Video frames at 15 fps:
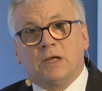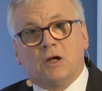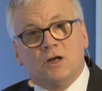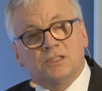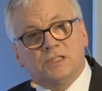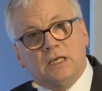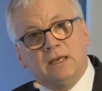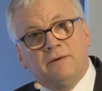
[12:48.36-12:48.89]

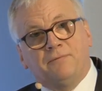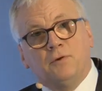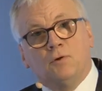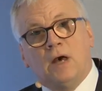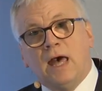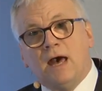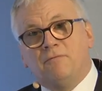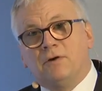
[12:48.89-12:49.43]
Because if
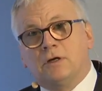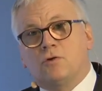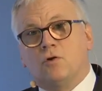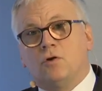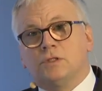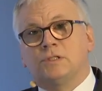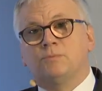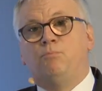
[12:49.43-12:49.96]
you have a
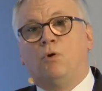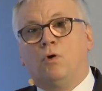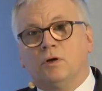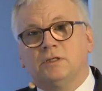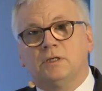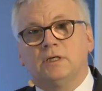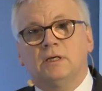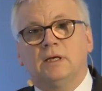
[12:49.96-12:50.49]

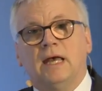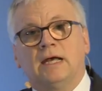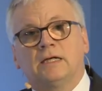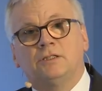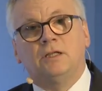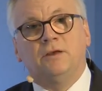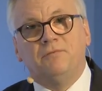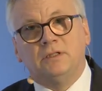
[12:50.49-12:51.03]
cross-border
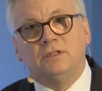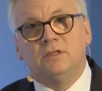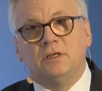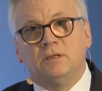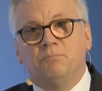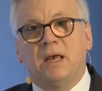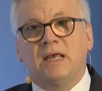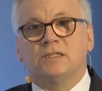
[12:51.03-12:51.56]

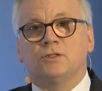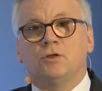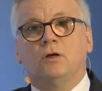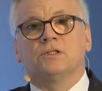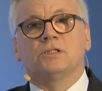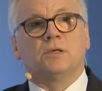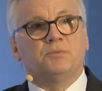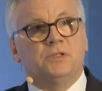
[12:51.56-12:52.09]
activity based
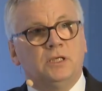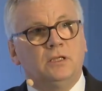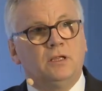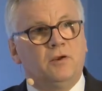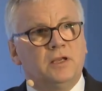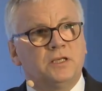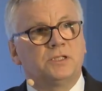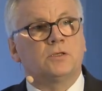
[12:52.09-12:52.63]
on
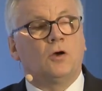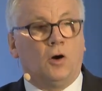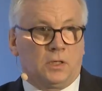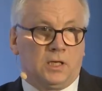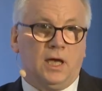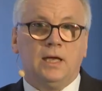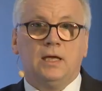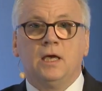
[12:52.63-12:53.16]
subsidiaries,
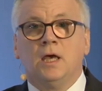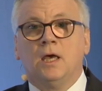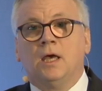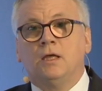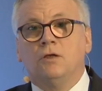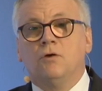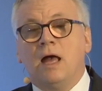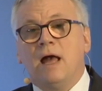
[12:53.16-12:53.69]
okay,
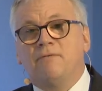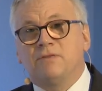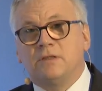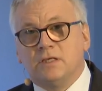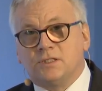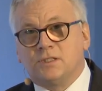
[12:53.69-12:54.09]
you have